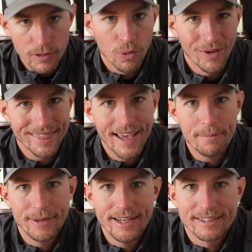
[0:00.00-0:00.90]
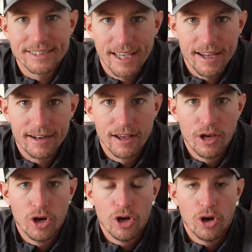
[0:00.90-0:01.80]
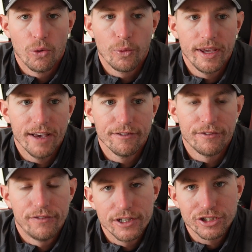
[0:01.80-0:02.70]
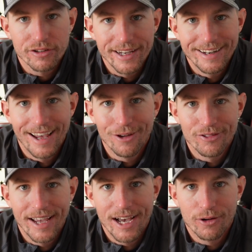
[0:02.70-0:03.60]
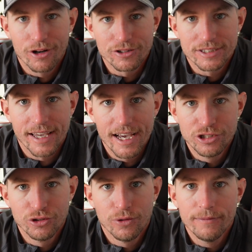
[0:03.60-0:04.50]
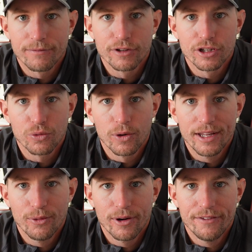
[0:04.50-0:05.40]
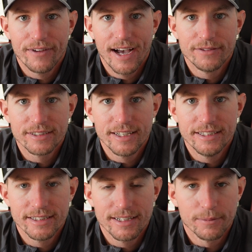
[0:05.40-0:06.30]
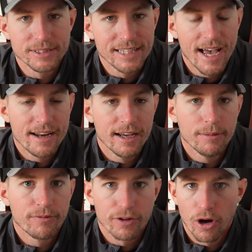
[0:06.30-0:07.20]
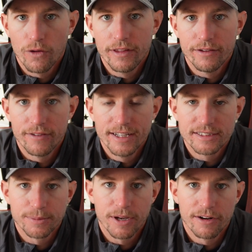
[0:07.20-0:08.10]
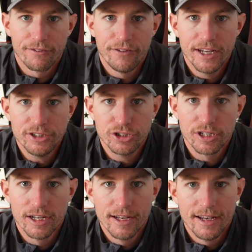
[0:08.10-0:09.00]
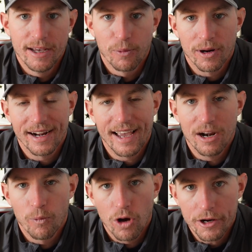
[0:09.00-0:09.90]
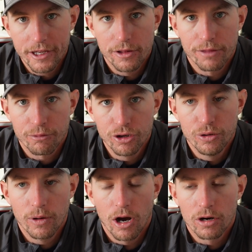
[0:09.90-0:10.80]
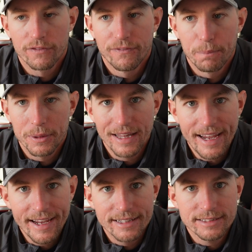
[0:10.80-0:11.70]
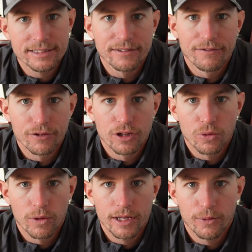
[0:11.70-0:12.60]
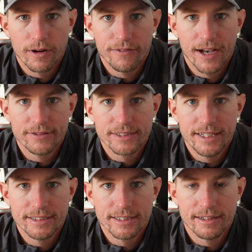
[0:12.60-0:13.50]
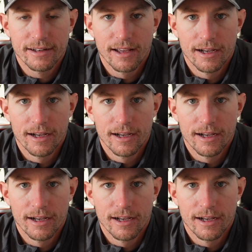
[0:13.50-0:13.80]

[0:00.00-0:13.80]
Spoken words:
with that being said, we have officially nailed down our schedule for the 2025 season. I'm signed up for all the events I'm going to fish. We're going to kind of walk you through our plans for the 2025 season,